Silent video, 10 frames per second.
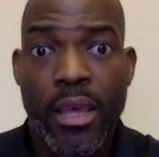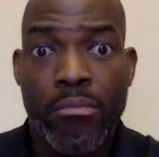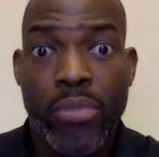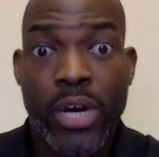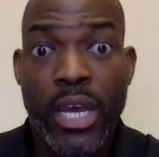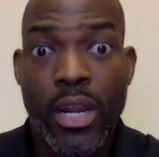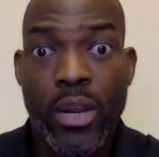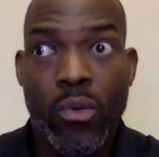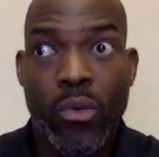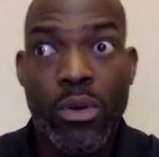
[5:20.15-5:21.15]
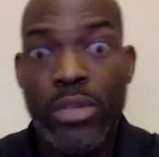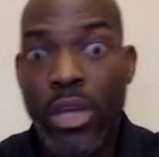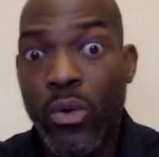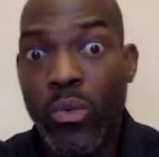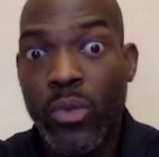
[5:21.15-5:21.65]
but we'll
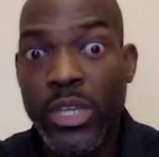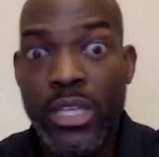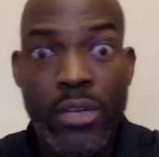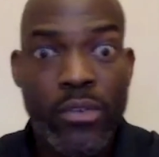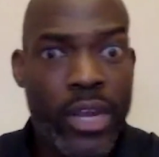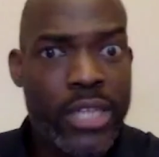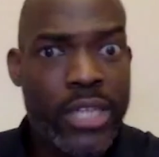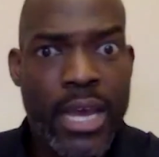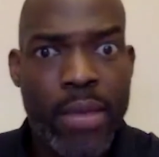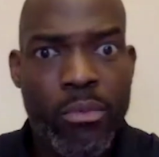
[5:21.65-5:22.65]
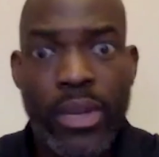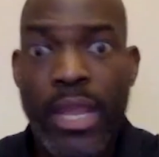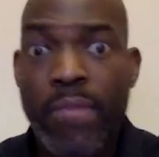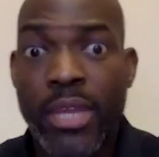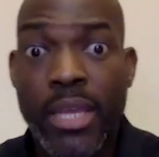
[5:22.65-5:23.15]
know we did a great job when
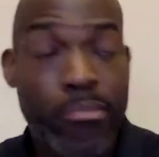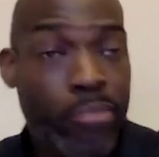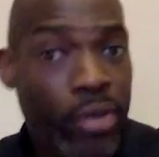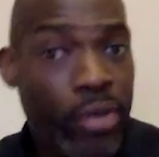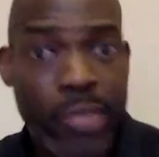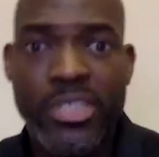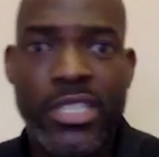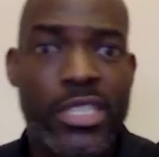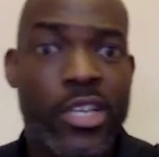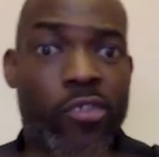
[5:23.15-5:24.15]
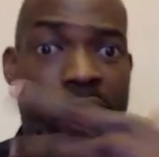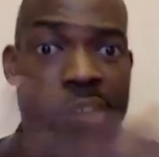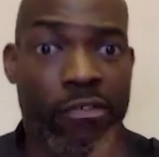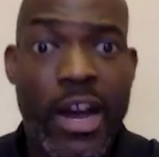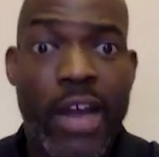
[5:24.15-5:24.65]
they get put in a position of
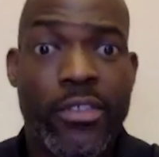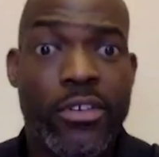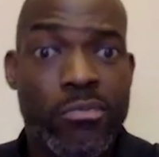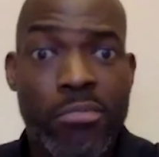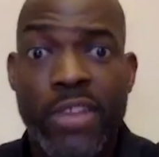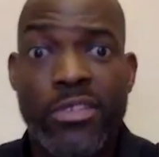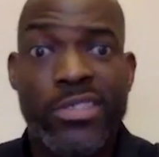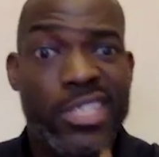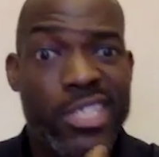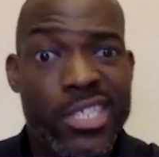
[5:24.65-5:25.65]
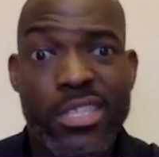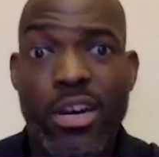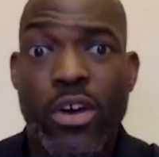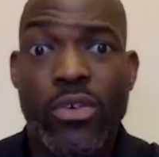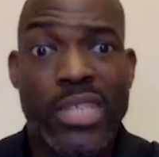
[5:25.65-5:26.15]
being fathers, mothers,
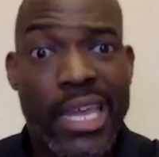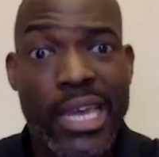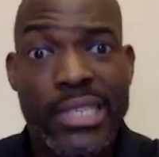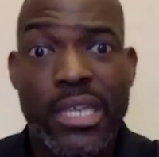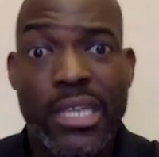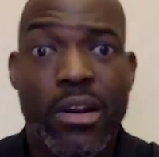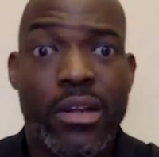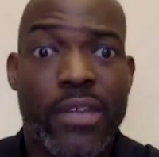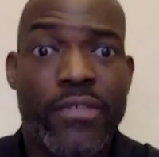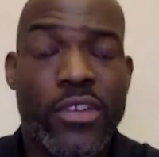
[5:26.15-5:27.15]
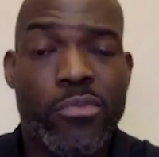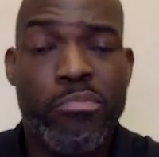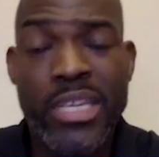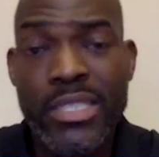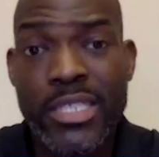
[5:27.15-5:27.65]
CEOs, like I said earlier, those
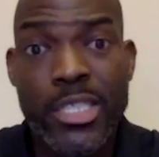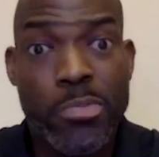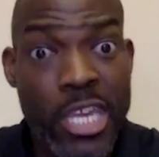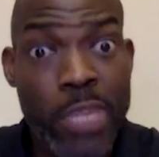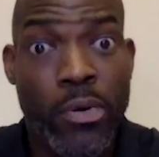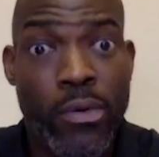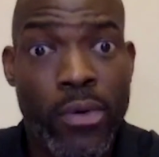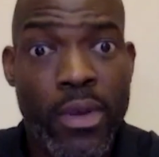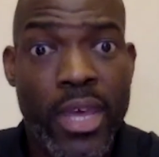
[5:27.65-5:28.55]
business people,